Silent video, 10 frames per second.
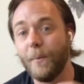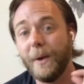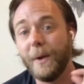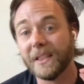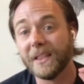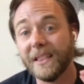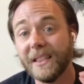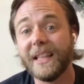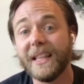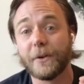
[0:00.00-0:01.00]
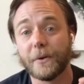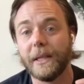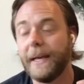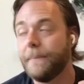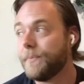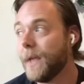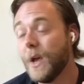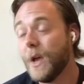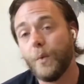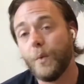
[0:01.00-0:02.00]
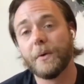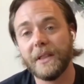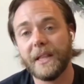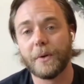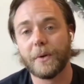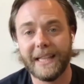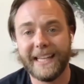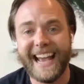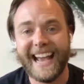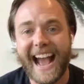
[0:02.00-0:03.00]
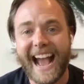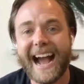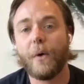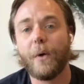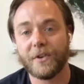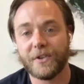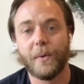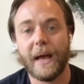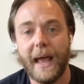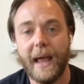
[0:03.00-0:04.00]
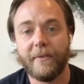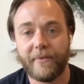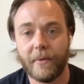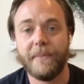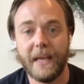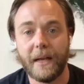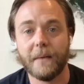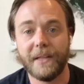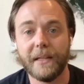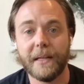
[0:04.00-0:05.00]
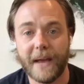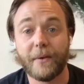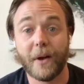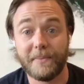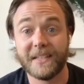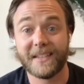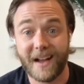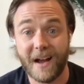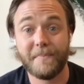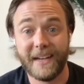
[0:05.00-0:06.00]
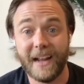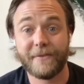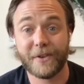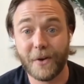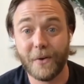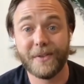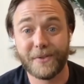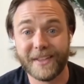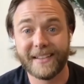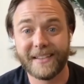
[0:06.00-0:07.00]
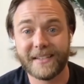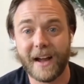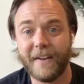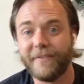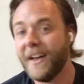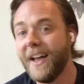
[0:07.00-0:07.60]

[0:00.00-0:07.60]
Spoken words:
And we were literally we were literally hours away from being completely bankrupt as a company after going through that stuff.